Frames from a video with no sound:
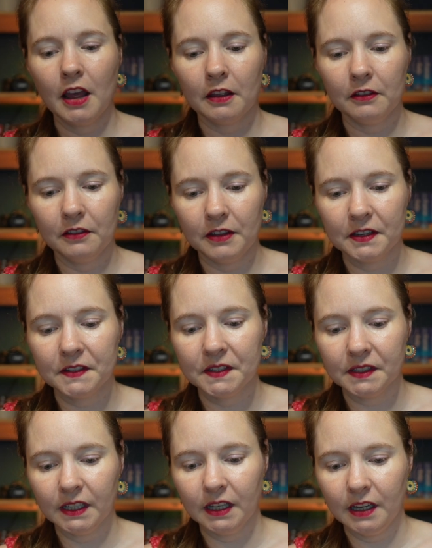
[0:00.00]

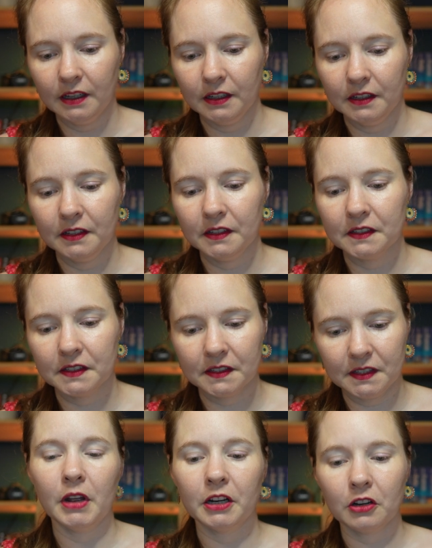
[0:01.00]
This
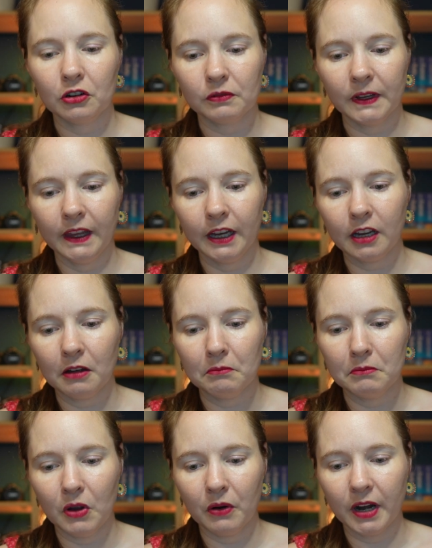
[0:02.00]
is an acrylic
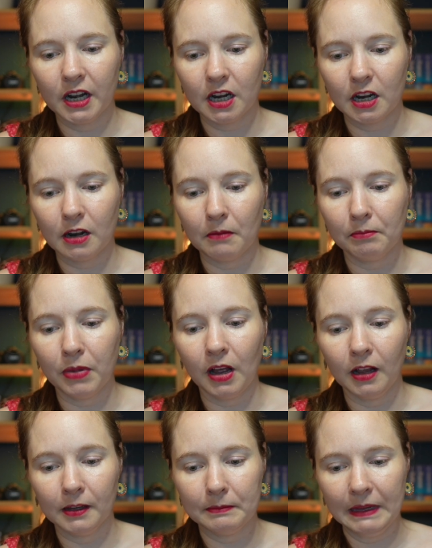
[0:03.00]
mohair
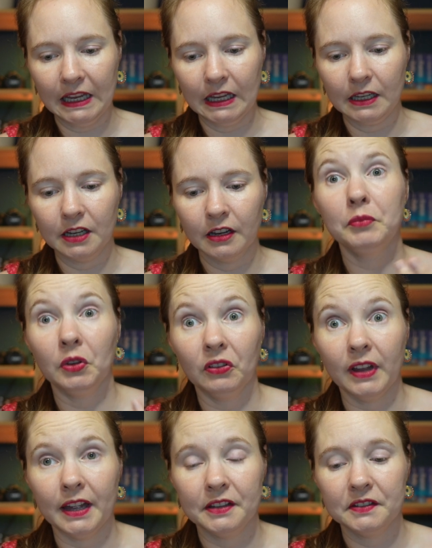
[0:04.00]
polyamide
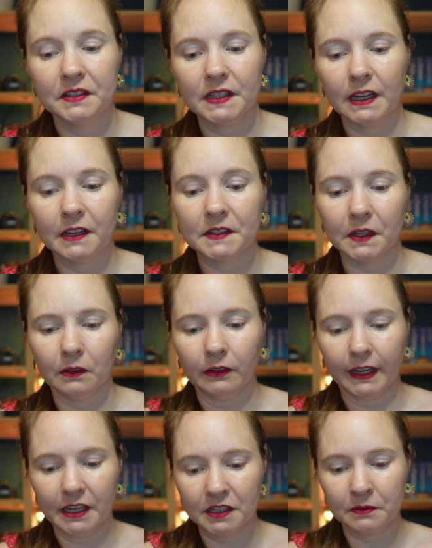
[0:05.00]
blend. It's a
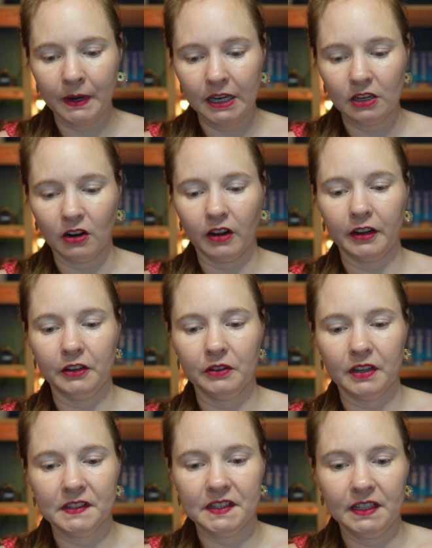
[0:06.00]
lace weight yarn. You
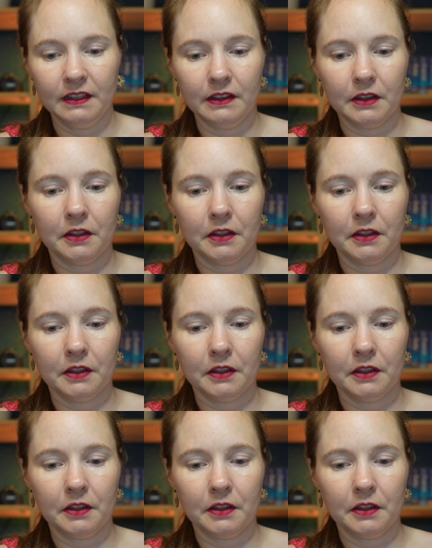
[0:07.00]
can see the